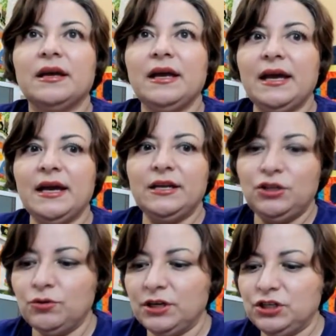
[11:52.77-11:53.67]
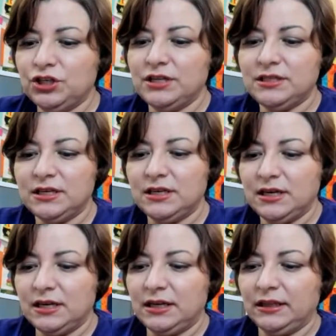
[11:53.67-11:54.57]
and you could just
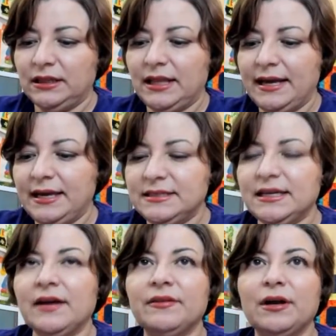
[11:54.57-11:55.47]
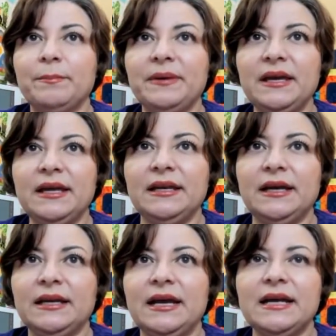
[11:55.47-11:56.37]
lay it down there, pin
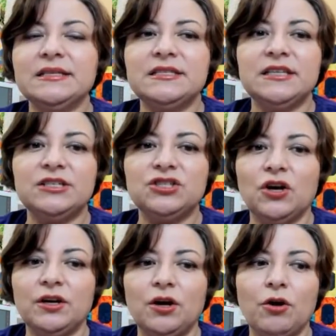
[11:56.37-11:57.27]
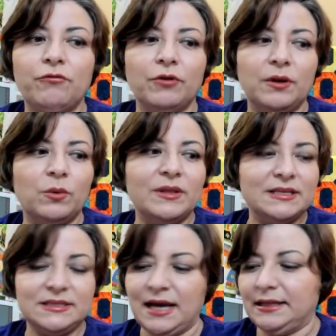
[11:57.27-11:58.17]
it, and stitch on over it with a
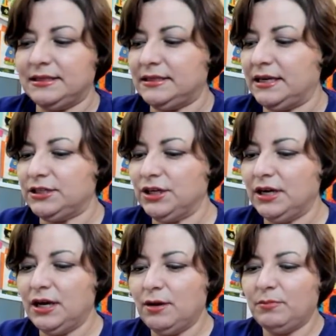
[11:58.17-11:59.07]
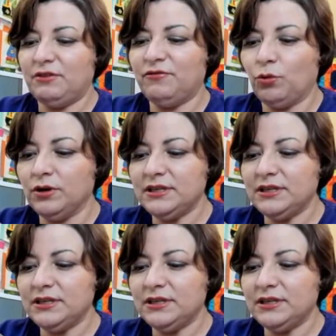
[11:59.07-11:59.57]
satin stitch. But for